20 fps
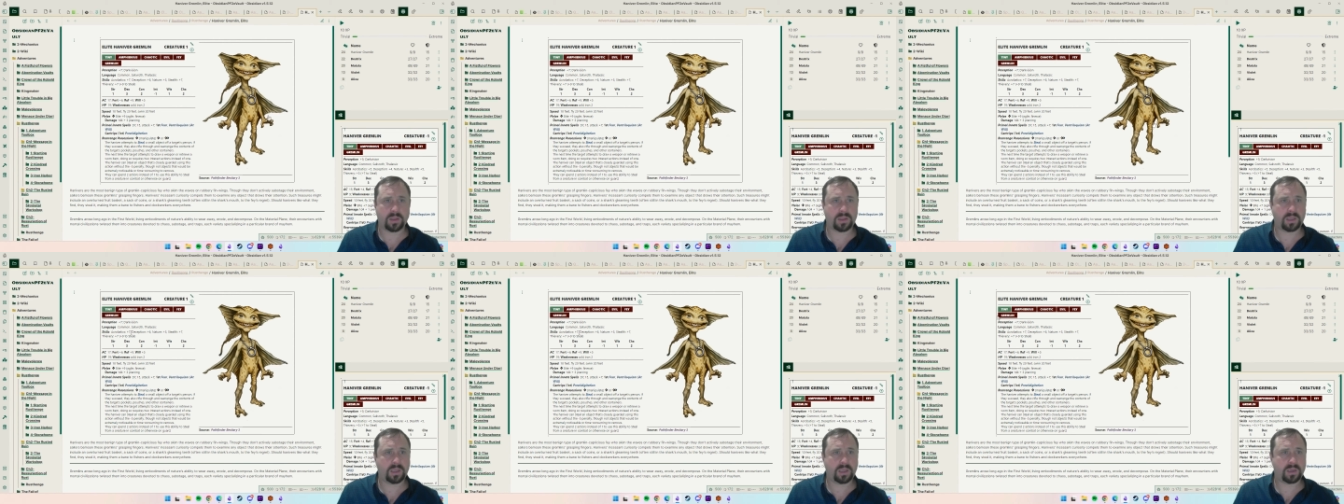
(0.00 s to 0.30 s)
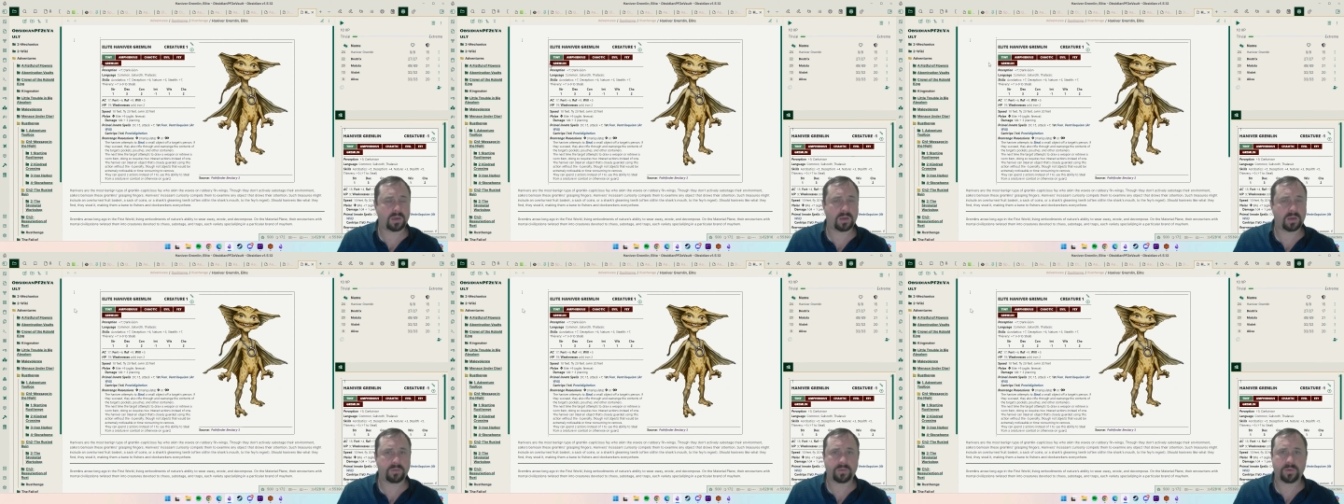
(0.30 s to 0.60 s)
and I
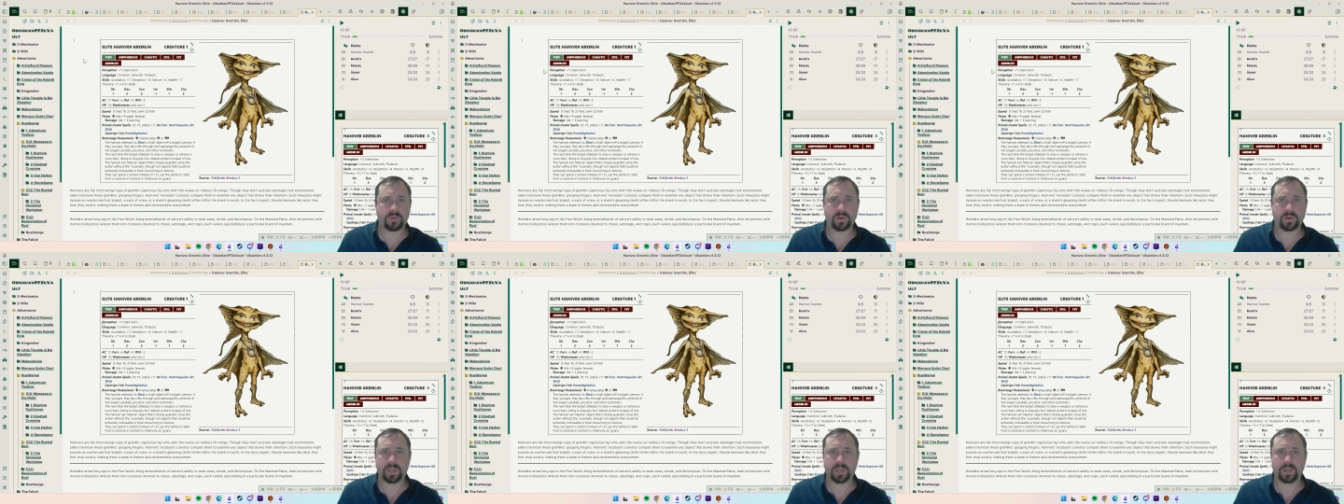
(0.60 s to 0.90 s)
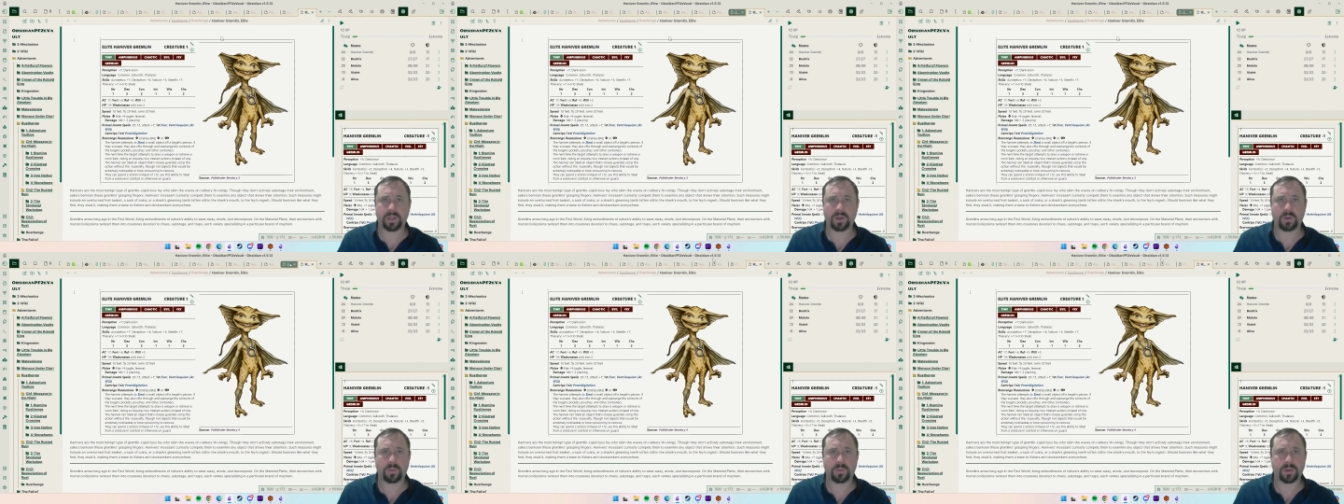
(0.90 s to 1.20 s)
think I've
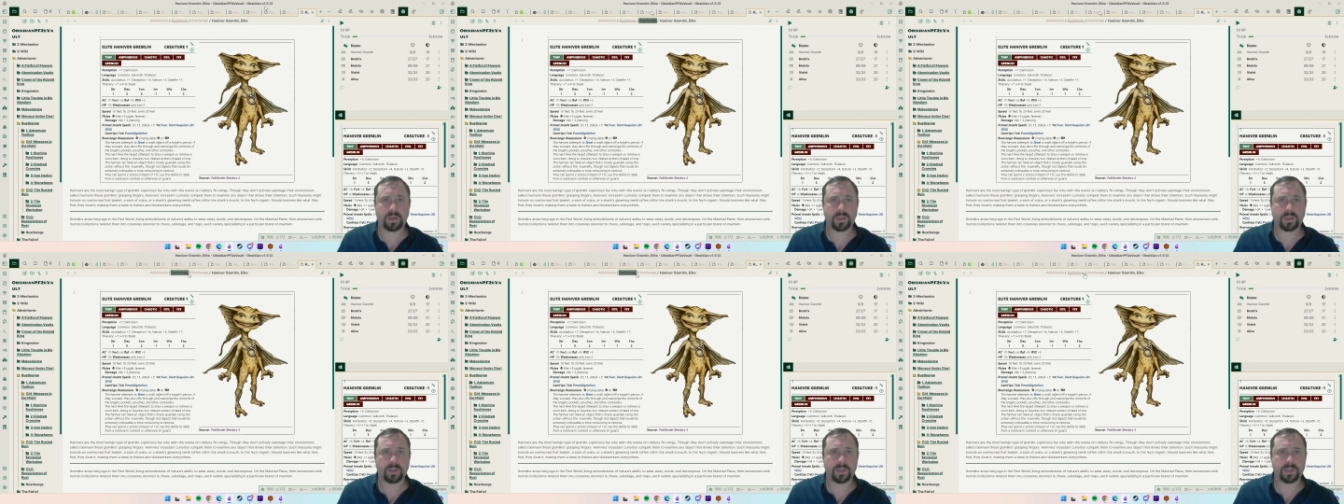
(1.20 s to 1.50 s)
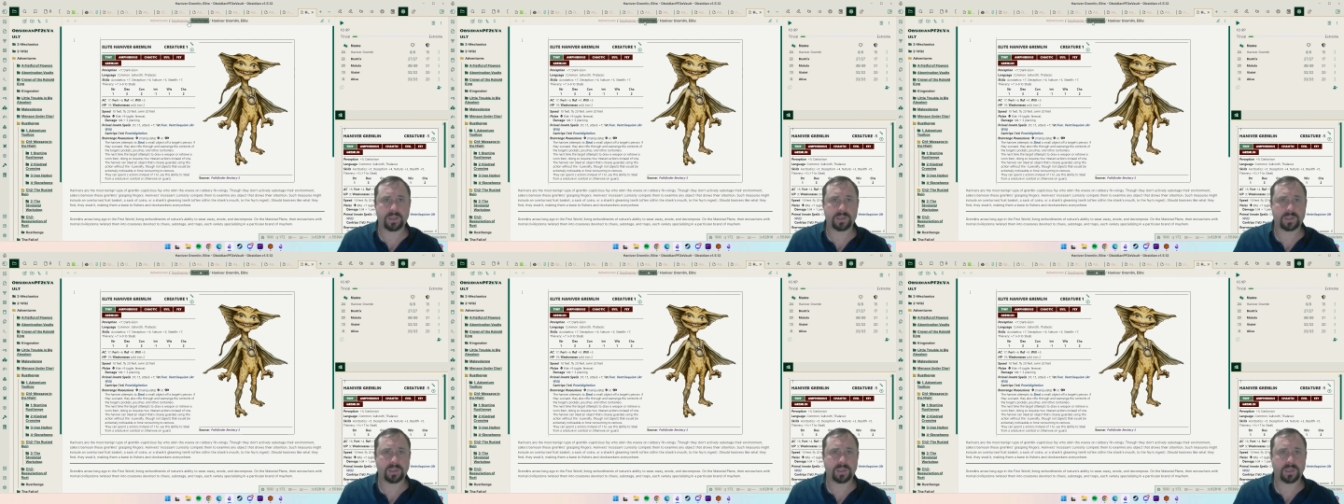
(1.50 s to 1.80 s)
already got
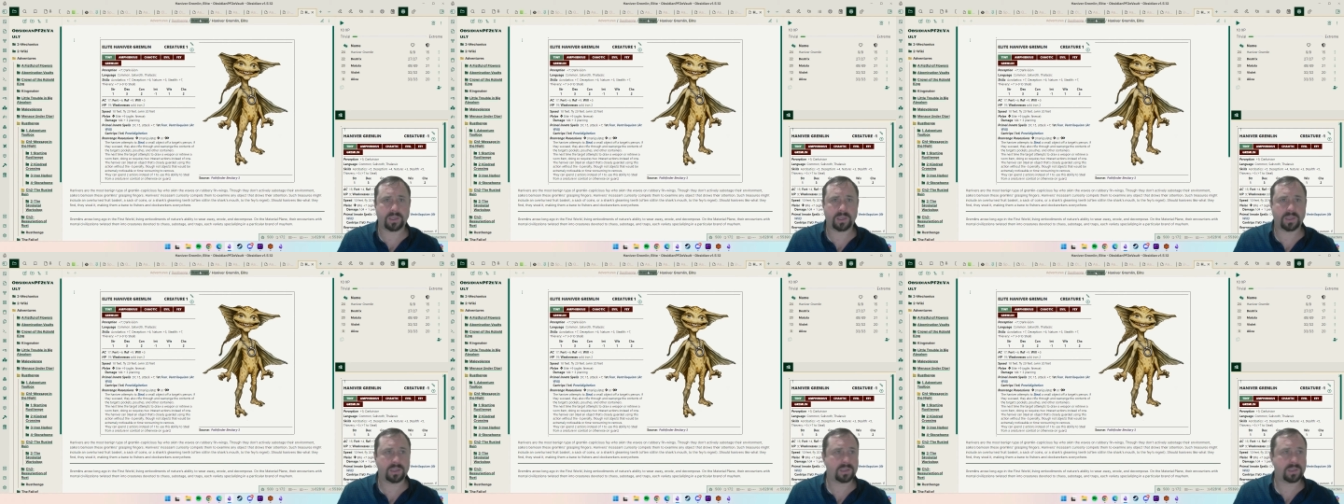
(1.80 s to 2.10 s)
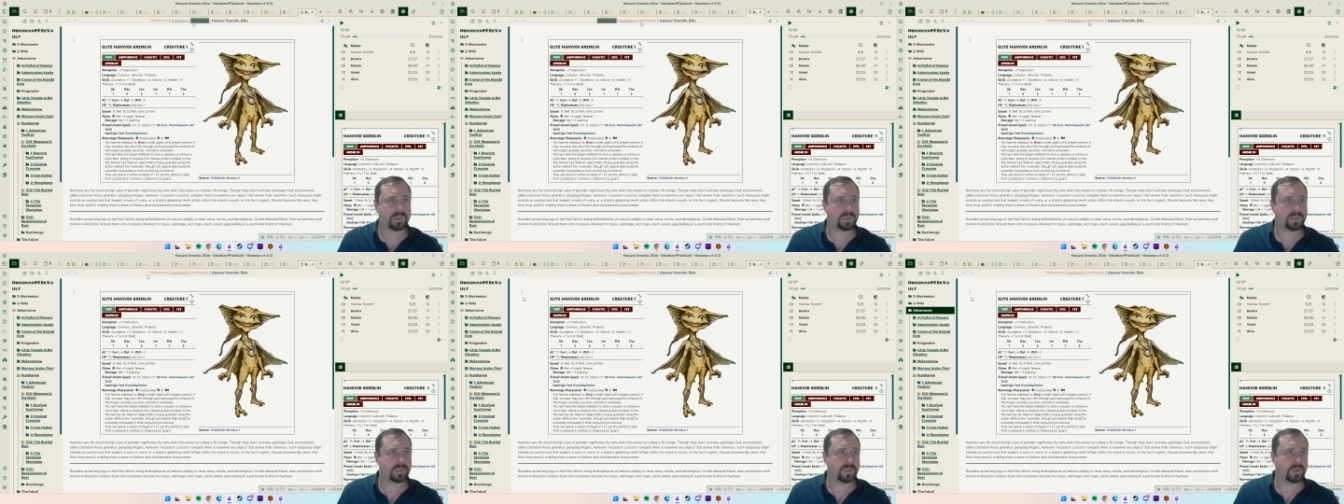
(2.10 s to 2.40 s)
one of these here,